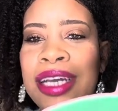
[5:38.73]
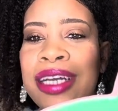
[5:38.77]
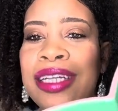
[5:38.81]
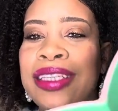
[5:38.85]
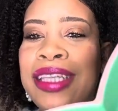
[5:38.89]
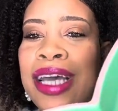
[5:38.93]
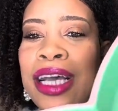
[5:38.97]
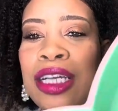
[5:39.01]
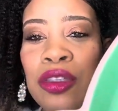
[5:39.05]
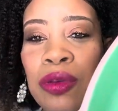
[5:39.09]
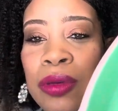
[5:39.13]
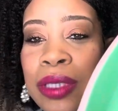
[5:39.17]

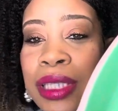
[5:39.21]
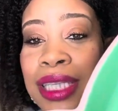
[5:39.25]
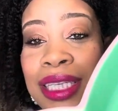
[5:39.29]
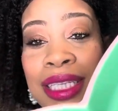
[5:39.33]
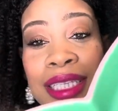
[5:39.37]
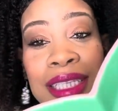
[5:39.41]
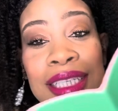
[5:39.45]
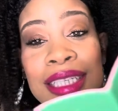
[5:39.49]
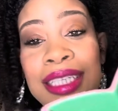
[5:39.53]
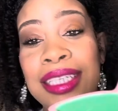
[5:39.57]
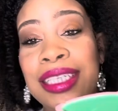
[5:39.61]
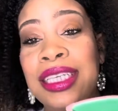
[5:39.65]
That's what
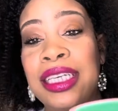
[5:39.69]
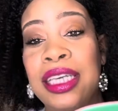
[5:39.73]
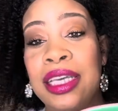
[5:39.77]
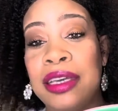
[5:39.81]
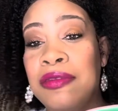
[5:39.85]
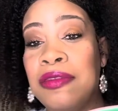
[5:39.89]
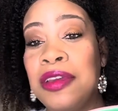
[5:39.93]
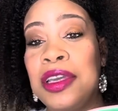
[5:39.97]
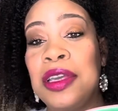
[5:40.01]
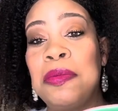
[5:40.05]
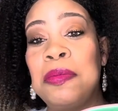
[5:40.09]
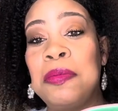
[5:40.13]
this is
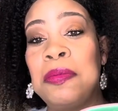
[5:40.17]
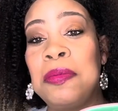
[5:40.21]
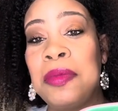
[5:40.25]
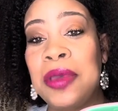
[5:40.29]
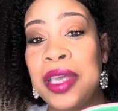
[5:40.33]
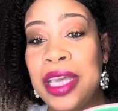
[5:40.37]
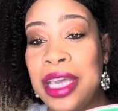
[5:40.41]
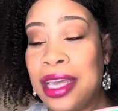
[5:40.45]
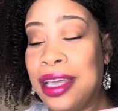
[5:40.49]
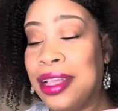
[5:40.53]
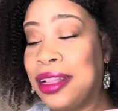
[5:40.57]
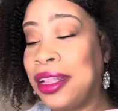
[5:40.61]
giving
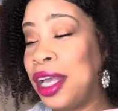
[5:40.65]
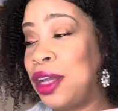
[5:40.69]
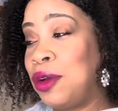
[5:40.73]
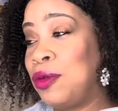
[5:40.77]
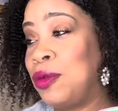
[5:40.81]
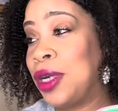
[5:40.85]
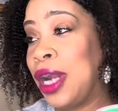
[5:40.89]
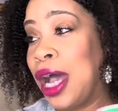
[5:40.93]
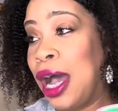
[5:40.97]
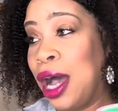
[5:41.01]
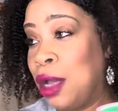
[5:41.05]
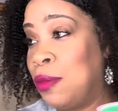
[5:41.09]
me, like
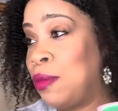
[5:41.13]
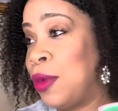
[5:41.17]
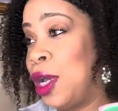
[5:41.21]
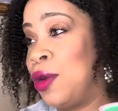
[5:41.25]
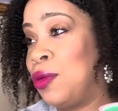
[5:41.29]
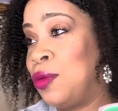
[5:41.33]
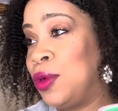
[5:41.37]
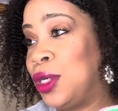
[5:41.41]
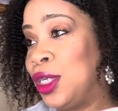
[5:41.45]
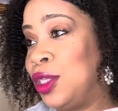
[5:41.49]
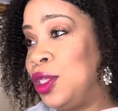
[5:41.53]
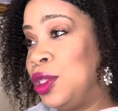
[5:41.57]
what I
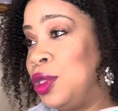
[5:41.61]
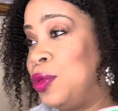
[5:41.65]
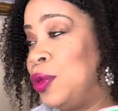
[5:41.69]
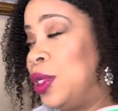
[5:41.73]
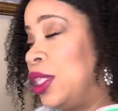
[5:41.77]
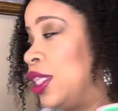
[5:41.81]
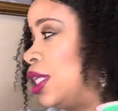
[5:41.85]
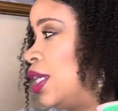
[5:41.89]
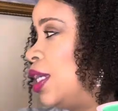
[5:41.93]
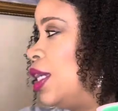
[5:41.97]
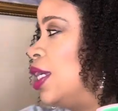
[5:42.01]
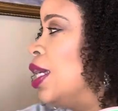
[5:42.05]
might want to do
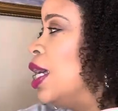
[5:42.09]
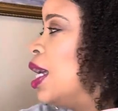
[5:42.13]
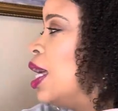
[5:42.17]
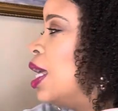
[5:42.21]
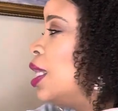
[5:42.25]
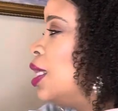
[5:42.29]
with it.